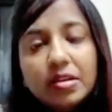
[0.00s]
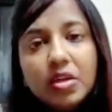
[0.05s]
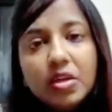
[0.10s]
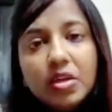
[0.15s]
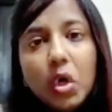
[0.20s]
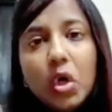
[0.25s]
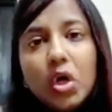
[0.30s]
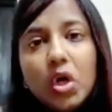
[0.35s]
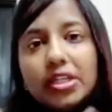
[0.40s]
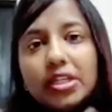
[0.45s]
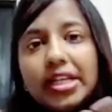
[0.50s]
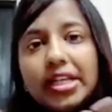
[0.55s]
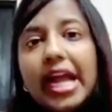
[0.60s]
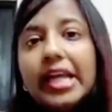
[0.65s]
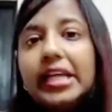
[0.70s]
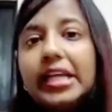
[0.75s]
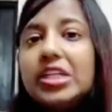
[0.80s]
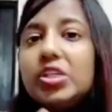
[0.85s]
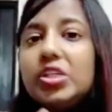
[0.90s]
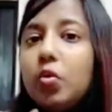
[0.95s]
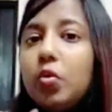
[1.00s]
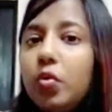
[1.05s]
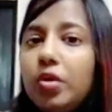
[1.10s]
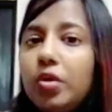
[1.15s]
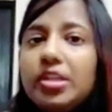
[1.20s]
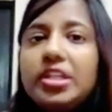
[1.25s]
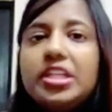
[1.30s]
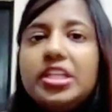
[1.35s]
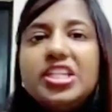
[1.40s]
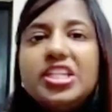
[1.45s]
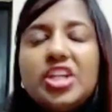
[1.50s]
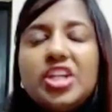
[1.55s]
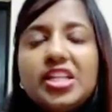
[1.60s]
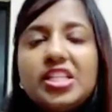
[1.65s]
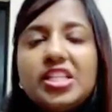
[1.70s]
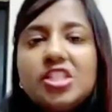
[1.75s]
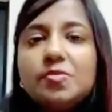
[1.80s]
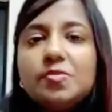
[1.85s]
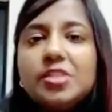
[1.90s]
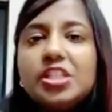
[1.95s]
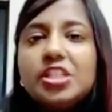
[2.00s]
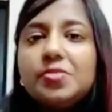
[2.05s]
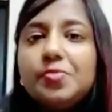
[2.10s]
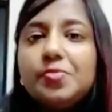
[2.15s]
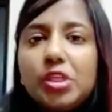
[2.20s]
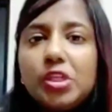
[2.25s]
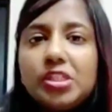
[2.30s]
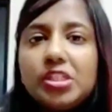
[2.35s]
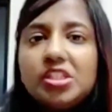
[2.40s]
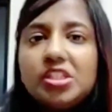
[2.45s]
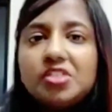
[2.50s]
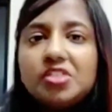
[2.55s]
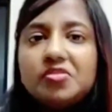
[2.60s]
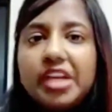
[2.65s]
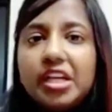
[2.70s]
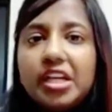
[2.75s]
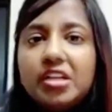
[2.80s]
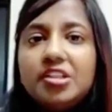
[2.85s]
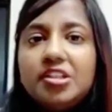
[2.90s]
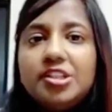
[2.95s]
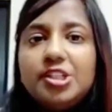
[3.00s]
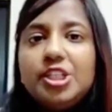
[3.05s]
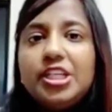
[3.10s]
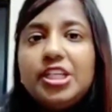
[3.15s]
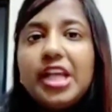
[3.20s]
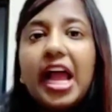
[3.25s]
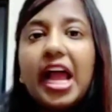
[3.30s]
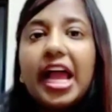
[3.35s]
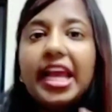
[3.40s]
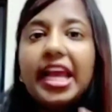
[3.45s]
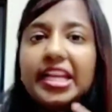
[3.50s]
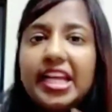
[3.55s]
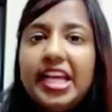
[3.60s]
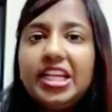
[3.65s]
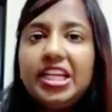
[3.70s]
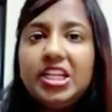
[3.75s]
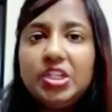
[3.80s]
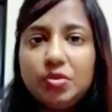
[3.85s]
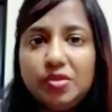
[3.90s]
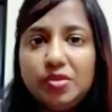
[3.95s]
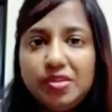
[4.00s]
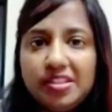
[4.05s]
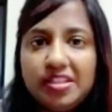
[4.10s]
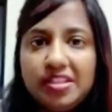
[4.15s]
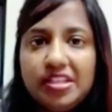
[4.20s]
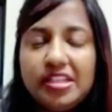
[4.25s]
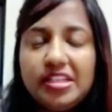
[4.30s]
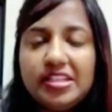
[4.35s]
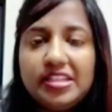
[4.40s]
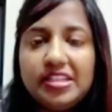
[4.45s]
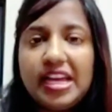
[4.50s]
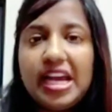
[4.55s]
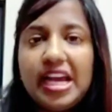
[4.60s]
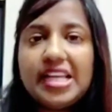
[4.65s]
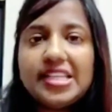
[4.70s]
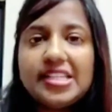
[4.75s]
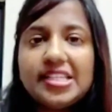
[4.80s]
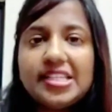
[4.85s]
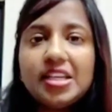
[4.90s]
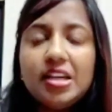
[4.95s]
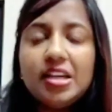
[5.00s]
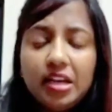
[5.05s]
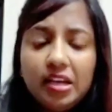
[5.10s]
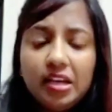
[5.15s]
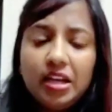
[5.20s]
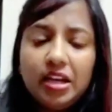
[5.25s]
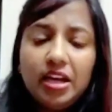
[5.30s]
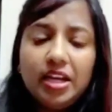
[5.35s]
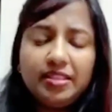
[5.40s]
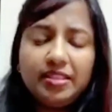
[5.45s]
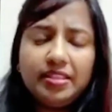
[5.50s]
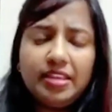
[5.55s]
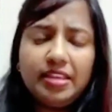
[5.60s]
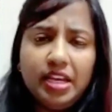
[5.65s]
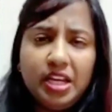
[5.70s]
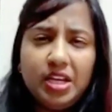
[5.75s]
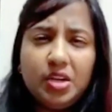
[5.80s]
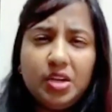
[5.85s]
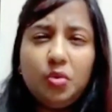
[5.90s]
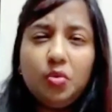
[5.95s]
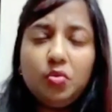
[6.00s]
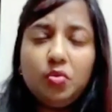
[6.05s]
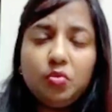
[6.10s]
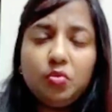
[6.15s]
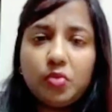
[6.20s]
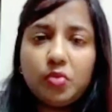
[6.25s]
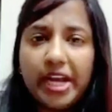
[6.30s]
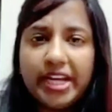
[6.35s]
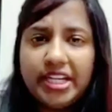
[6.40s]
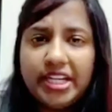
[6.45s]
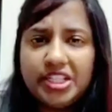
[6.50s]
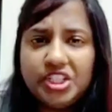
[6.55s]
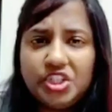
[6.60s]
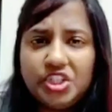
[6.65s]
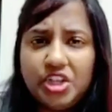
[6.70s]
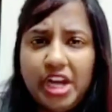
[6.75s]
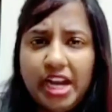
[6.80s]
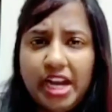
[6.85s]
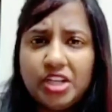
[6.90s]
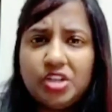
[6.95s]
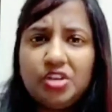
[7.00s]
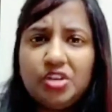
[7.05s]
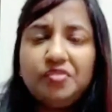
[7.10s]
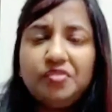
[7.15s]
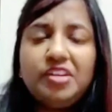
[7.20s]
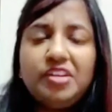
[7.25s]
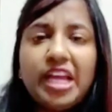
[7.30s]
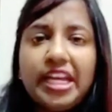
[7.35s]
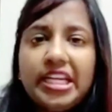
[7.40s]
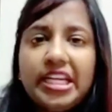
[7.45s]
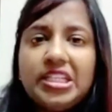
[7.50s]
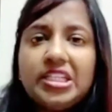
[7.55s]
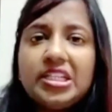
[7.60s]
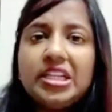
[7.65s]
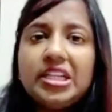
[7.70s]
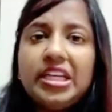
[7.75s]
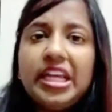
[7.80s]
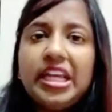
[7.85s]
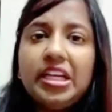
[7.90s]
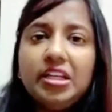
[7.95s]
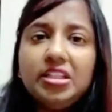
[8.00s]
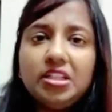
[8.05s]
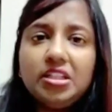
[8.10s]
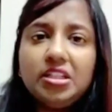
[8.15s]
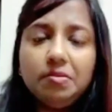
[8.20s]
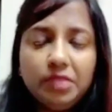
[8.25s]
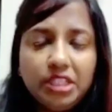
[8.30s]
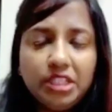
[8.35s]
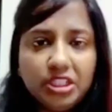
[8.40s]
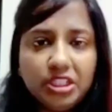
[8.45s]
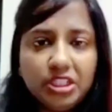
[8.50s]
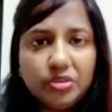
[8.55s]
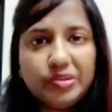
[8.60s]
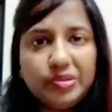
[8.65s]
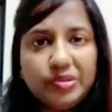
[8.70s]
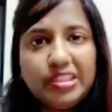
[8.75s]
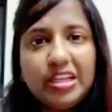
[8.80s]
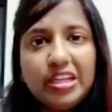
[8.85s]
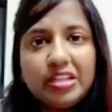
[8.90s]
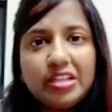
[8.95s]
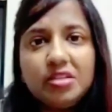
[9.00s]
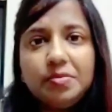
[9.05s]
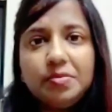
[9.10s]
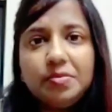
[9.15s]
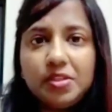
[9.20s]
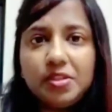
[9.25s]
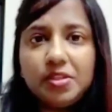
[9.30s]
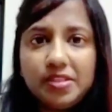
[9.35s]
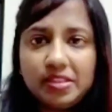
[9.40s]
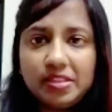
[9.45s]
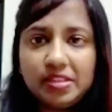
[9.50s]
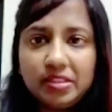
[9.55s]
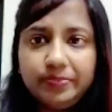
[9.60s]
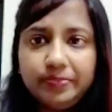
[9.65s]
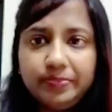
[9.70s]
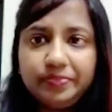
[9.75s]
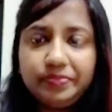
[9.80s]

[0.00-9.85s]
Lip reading: cord and it only transmits positive energy. I like to see it as a thin white strand of light connecting me to the other person.